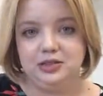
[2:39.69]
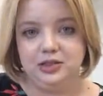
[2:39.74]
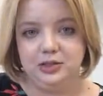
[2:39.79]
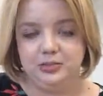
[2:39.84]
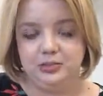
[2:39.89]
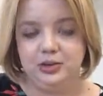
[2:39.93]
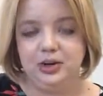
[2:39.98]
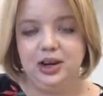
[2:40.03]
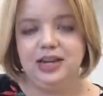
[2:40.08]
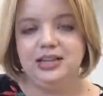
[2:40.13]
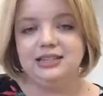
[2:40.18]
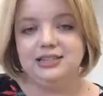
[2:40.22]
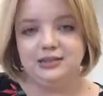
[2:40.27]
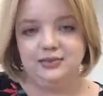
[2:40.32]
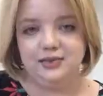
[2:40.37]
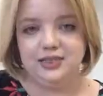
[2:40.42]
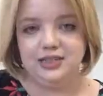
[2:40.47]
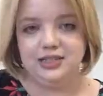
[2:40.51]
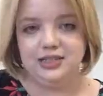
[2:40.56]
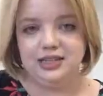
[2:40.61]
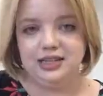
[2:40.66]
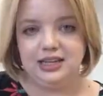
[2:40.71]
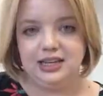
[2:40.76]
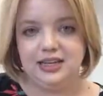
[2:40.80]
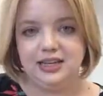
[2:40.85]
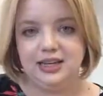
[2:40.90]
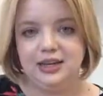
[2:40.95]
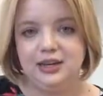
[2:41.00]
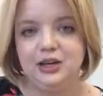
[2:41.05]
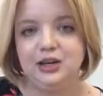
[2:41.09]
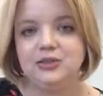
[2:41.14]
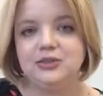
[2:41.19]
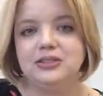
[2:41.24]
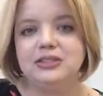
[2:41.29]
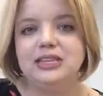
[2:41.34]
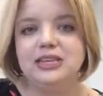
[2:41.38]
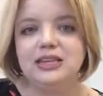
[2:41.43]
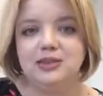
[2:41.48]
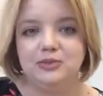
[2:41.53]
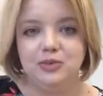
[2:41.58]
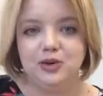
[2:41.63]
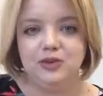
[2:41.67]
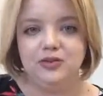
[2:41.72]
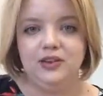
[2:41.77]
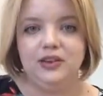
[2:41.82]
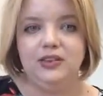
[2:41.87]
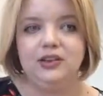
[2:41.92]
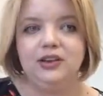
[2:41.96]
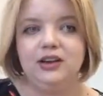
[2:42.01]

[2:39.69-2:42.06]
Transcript: the price of the ticket and go see the movie.